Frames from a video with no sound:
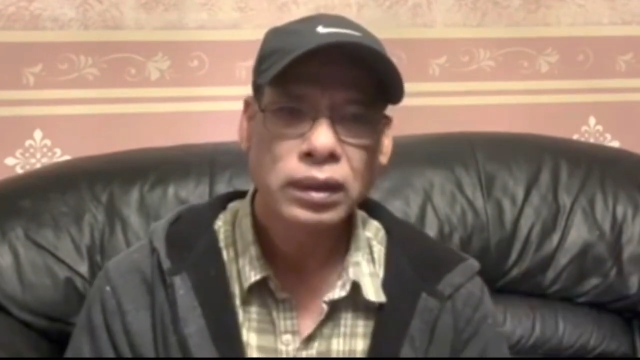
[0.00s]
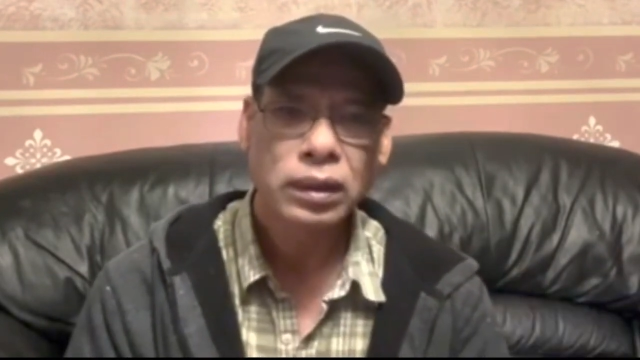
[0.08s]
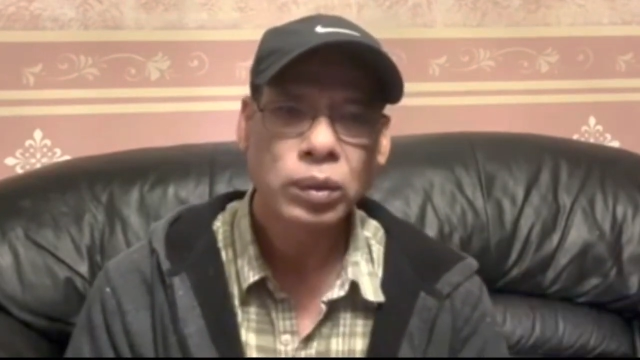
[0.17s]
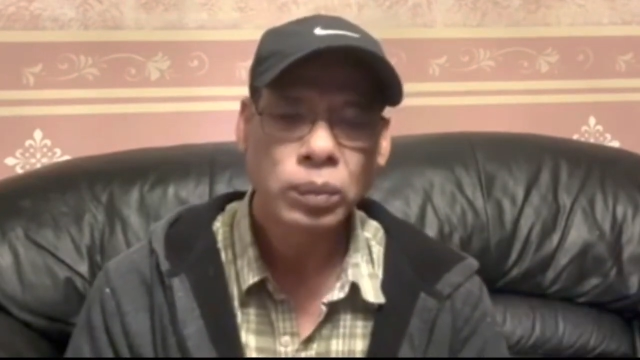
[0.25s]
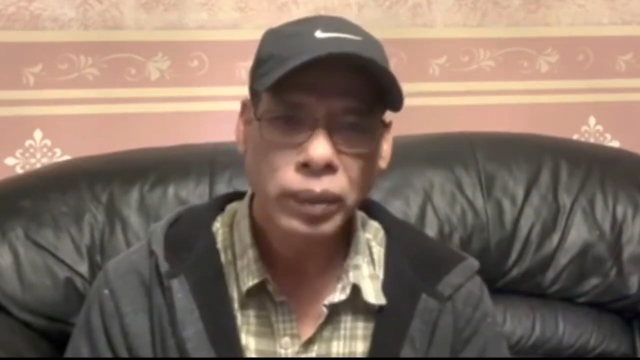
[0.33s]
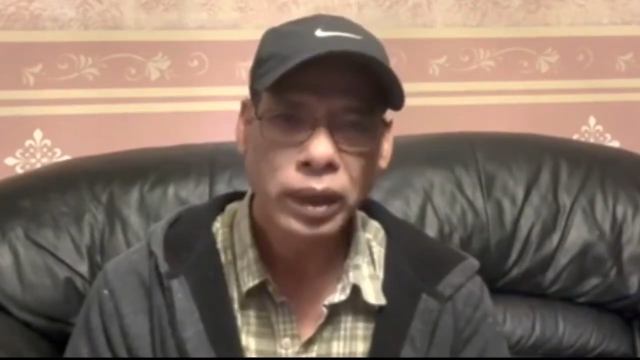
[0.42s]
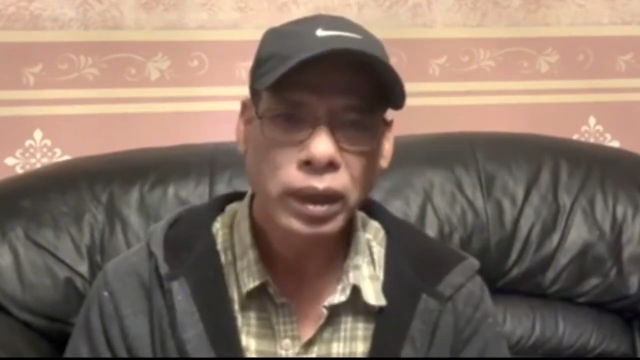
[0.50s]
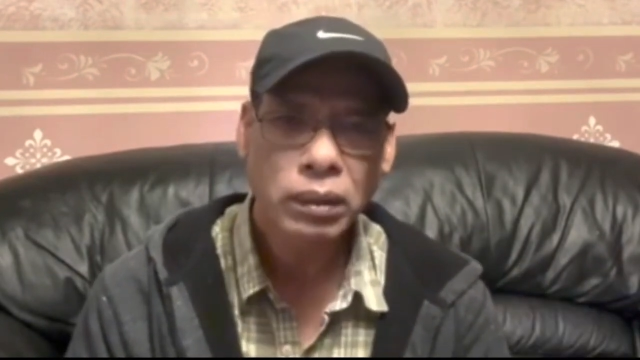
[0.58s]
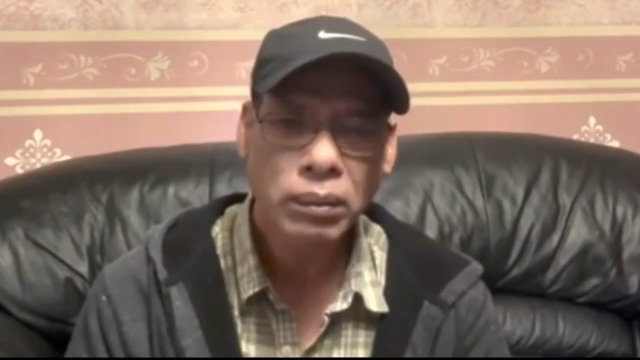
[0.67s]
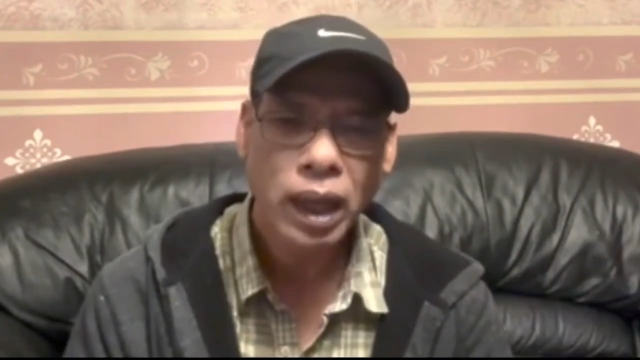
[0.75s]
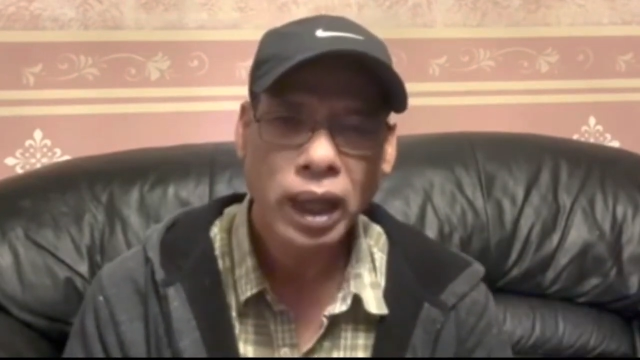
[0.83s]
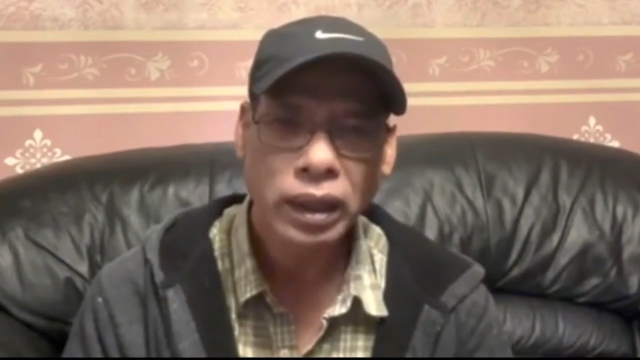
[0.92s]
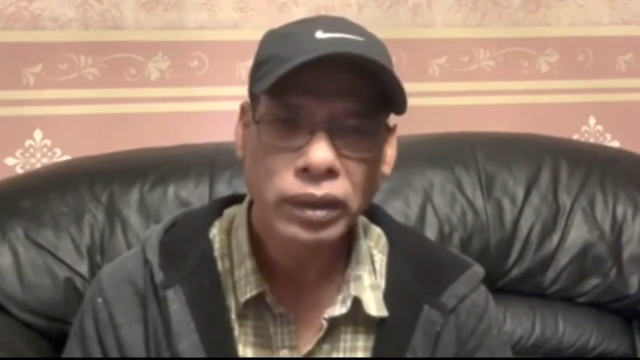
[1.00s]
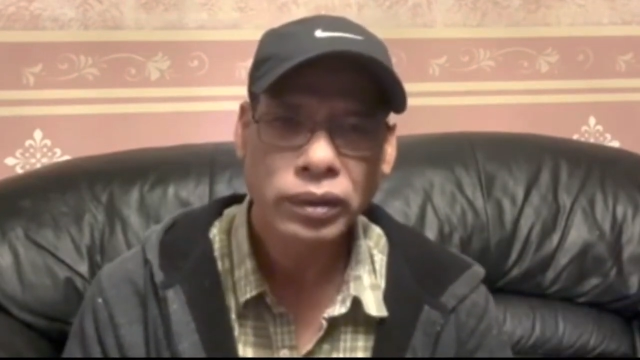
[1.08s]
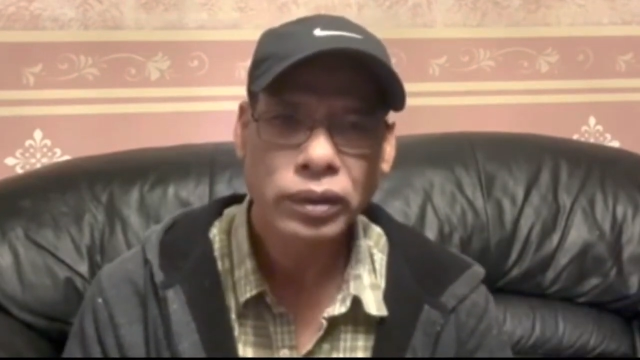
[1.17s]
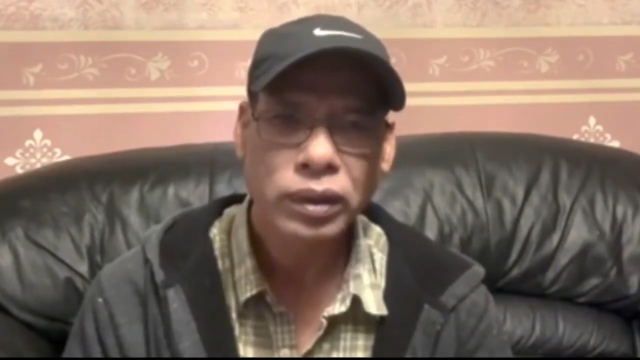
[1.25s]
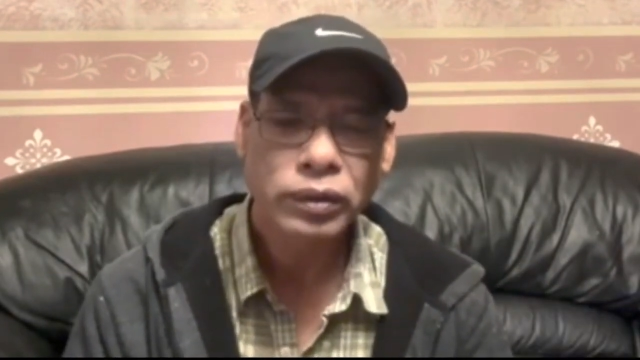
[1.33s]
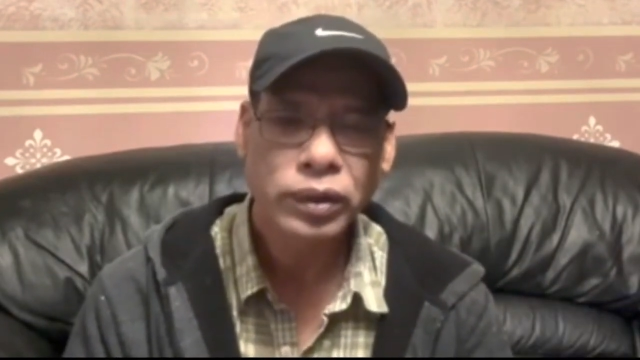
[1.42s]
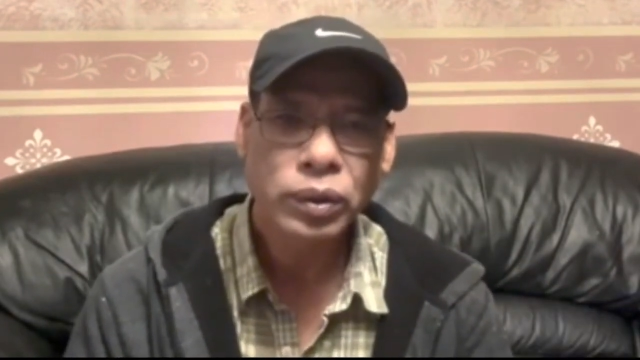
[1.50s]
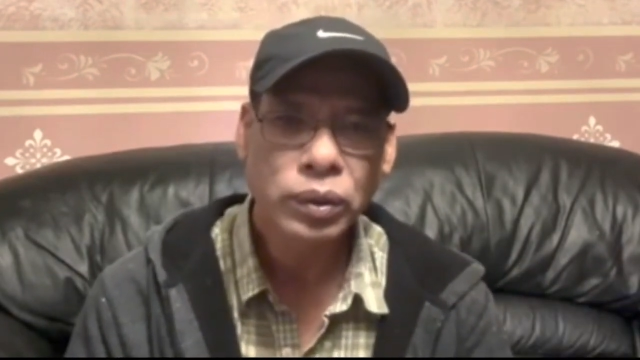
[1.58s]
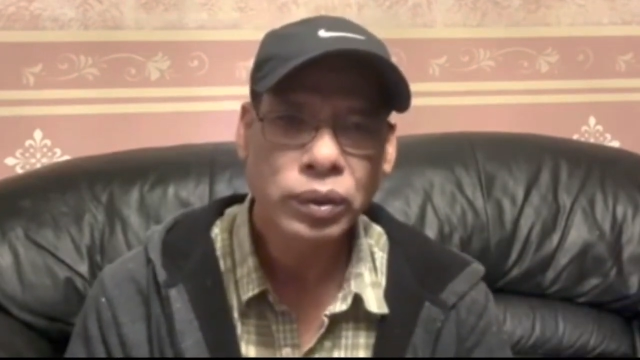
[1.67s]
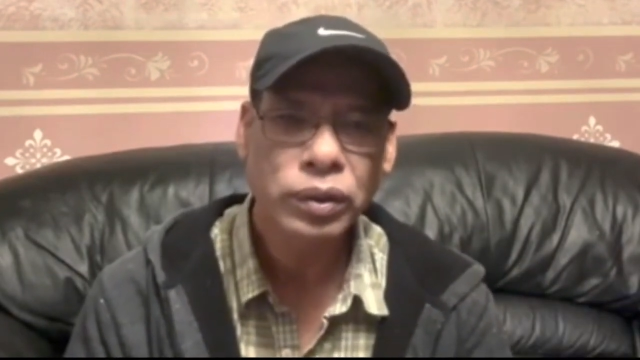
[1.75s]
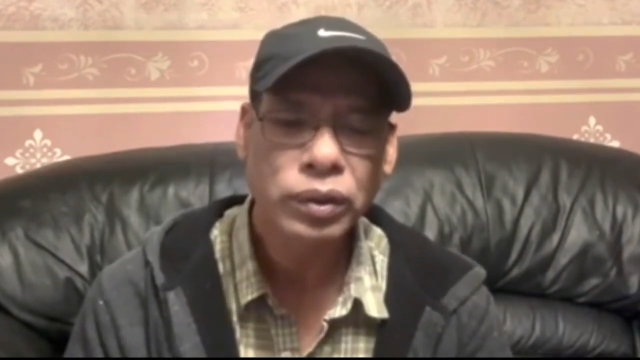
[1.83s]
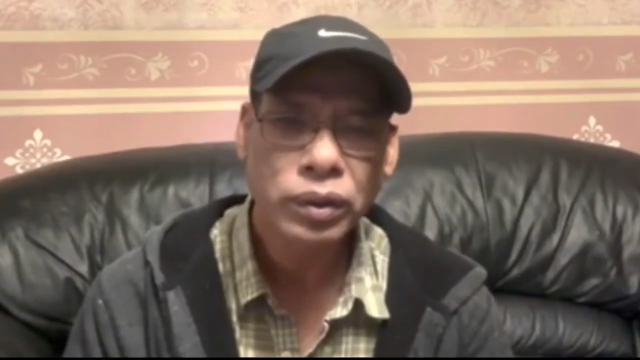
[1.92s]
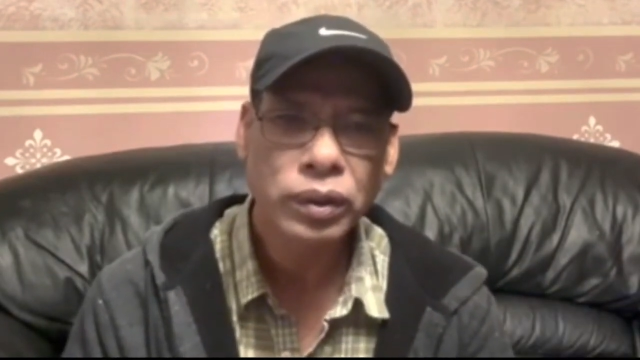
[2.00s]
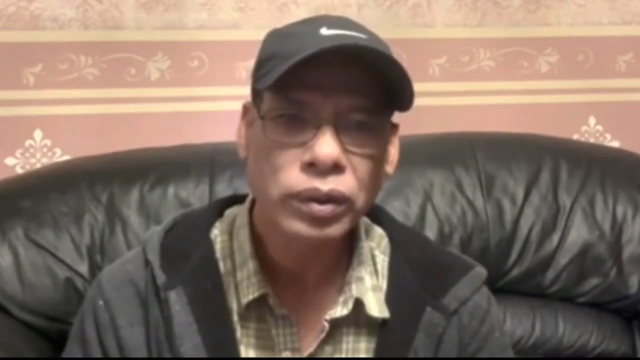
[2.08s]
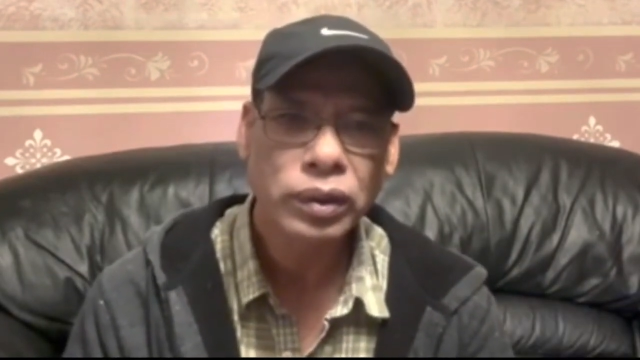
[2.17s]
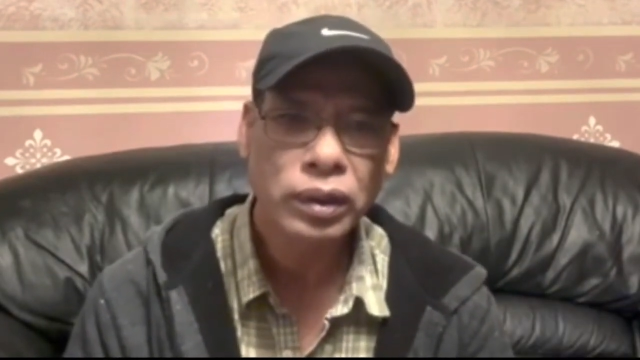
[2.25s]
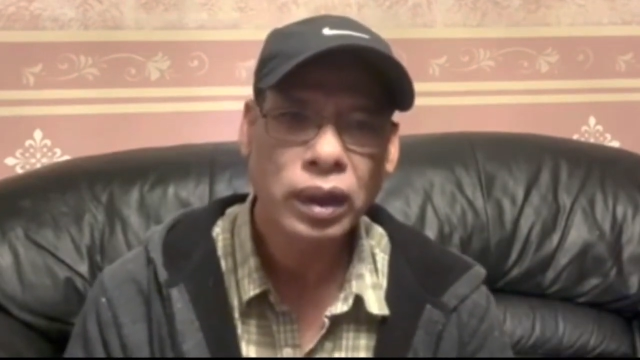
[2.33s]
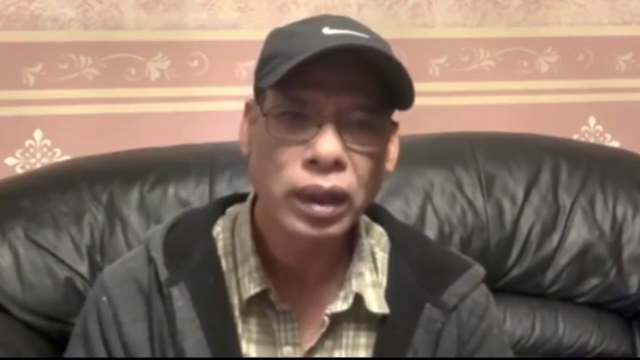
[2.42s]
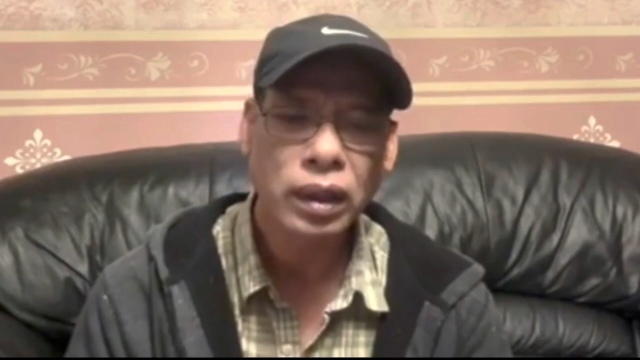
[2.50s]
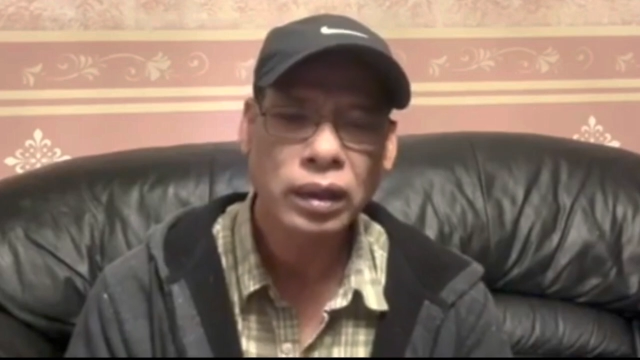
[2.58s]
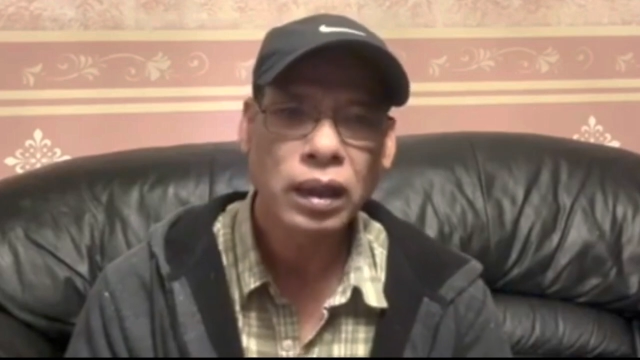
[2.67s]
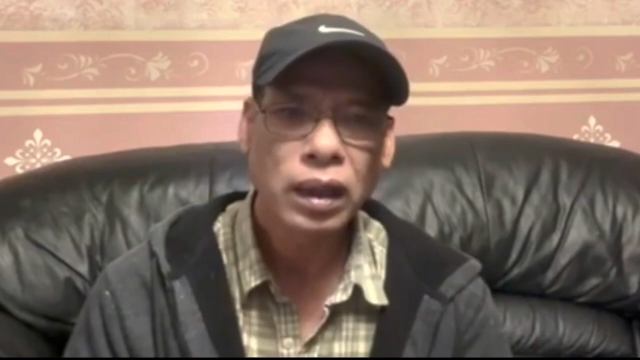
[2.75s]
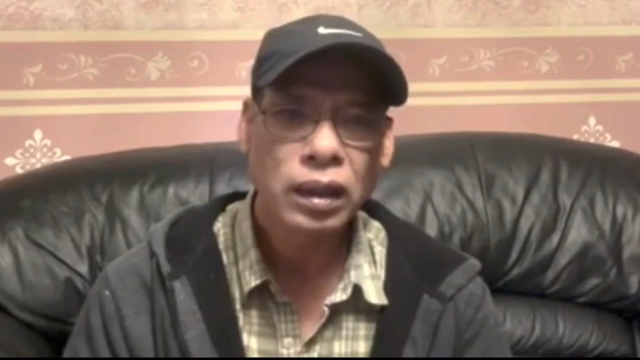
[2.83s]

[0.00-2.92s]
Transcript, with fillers: to build my futures and